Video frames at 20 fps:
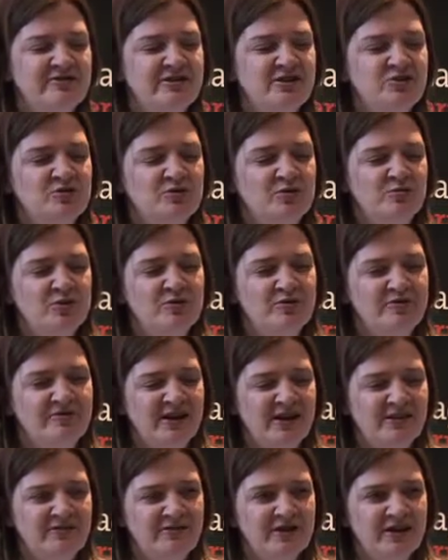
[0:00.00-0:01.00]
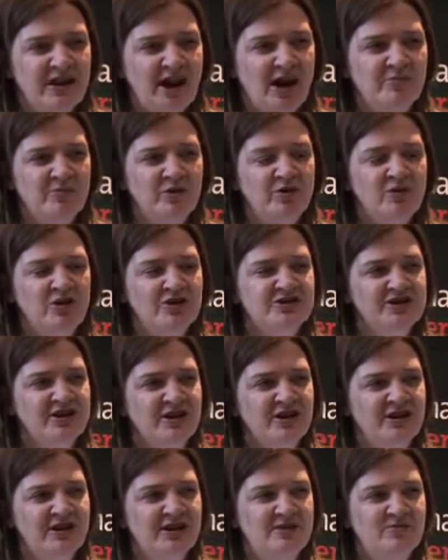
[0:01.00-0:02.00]
he'd do a profile for the
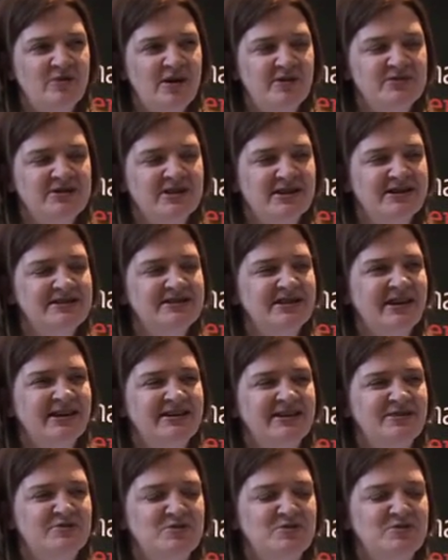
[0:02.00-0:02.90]
CarmanCross.ie website, and he